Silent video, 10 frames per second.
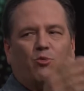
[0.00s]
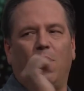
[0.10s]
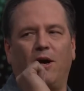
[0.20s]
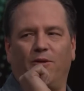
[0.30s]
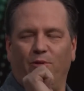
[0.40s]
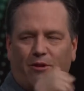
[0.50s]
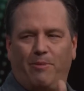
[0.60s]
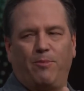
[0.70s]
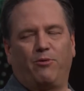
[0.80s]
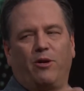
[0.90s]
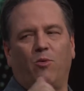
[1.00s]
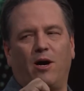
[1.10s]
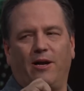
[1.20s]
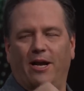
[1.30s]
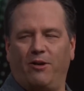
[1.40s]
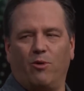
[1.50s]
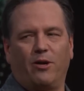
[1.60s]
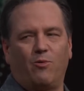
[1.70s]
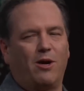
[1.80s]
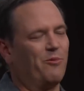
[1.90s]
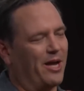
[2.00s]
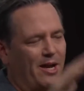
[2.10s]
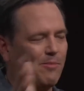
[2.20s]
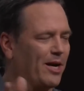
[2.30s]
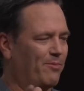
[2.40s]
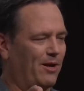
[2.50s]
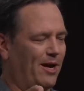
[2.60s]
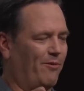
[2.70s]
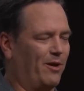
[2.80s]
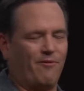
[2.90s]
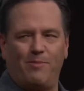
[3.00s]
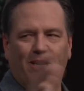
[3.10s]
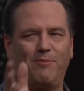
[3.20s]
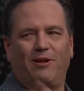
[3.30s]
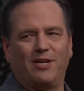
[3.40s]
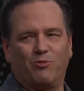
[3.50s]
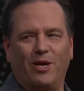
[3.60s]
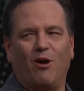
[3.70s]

with all this news, man, I just like, wow, this is just,